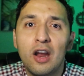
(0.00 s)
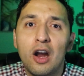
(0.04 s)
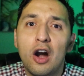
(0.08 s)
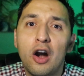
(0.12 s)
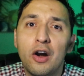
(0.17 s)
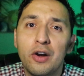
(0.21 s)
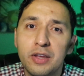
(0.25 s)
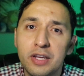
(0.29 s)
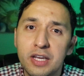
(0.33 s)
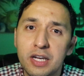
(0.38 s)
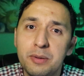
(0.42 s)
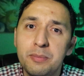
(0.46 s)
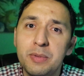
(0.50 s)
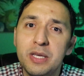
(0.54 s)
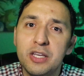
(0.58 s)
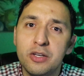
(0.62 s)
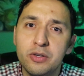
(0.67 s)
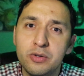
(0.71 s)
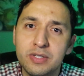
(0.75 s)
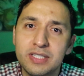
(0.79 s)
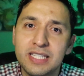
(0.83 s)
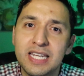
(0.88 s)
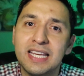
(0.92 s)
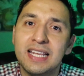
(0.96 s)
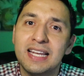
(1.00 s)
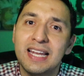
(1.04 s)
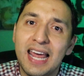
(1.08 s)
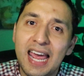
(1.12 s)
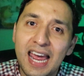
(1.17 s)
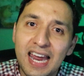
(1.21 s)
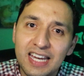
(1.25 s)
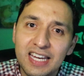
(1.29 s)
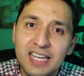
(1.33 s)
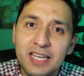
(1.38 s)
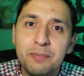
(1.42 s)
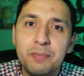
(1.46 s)
Are you going to be using
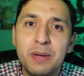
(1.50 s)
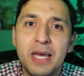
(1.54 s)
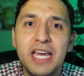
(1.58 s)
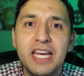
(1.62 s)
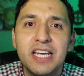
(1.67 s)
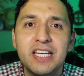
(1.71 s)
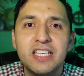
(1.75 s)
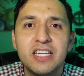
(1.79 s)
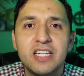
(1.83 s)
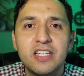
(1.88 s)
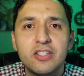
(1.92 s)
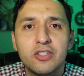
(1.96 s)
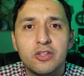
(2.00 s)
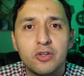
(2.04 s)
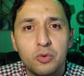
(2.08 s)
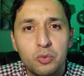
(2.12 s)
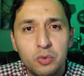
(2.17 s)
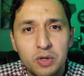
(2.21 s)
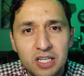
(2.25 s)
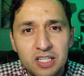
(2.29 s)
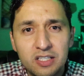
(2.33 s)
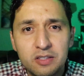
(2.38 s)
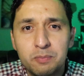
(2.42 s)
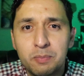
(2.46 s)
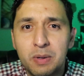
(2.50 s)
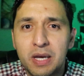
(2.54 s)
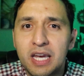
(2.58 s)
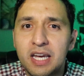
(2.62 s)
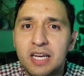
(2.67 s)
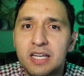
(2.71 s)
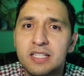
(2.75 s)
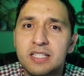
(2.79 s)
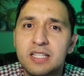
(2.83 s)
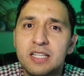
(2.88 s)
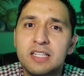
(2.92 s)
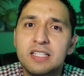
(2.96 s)
landing pages, squeeze
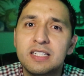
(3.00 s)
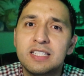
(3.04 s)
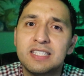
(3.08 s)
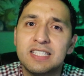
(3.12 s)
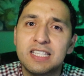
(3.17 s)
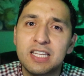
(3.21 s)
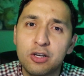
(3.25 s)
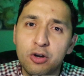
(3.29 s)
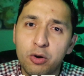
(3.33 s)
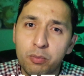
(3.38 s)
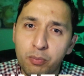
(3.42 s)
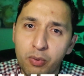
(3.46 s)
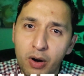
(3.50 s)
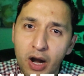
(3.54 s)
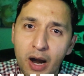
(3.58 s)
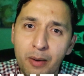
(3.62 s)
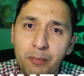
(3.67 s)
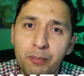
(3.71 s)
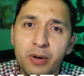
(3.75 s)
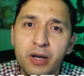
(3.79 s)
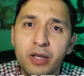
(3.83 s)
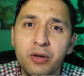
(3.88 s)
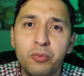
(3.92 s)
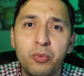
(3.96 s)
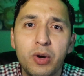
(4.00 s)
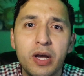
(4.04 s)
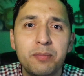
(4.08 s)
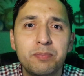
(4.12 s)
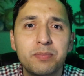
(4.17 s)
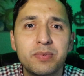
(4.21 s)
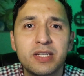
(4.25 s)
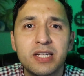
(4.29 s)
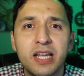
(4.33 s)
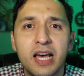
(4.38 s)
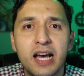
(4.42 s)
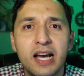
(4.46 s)
pages, single property
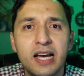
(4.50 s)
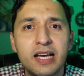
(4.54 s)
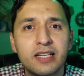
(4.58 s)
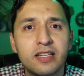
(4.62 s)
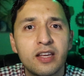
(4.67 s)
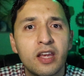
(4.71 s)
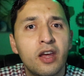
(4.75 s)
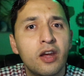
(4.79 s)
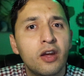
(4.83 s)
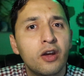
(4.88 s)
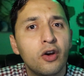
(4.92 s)
websites?